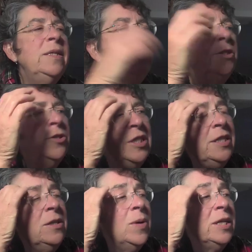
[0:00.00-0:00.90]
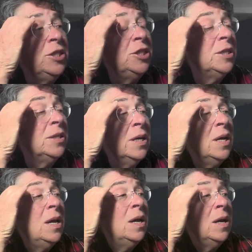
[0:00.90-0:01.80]
that's an um, interesting question
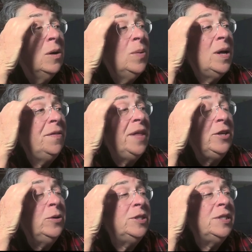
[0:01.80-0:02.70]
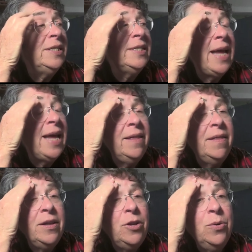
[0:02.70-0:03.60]
well they used to say
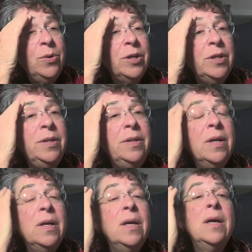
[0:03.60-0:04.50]
that you could